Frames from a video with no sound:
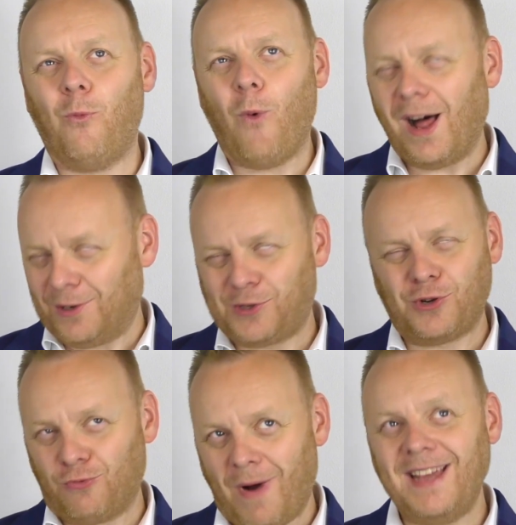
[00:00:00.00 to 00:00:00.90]

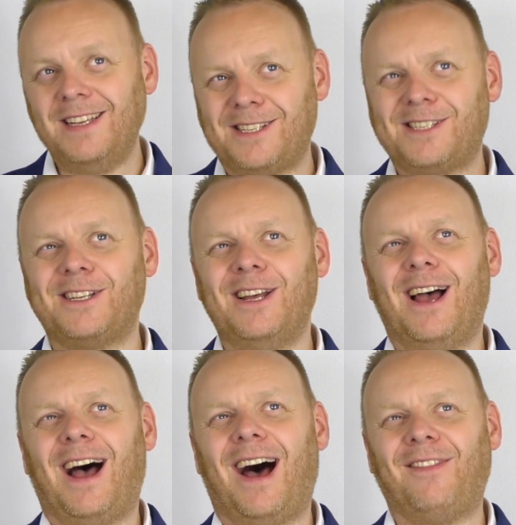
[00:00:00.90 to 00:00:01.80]
whilst great,
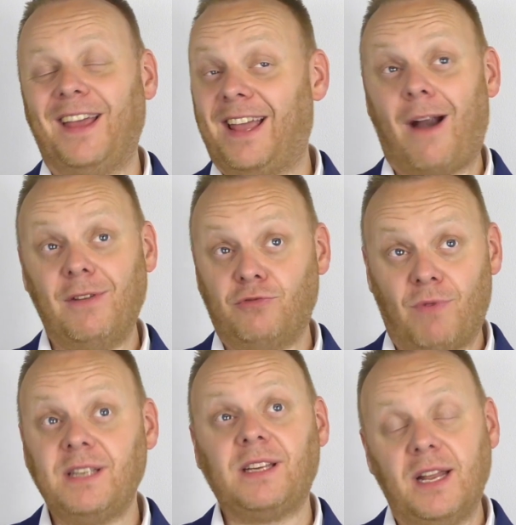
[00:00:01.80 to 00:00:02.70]
I think carries
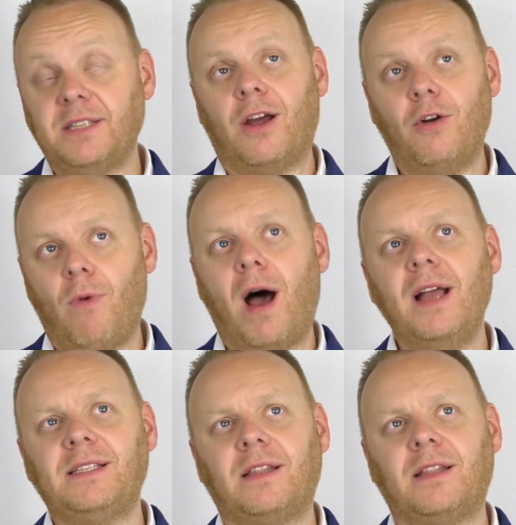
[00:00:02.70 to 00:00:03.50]
risk in its own right.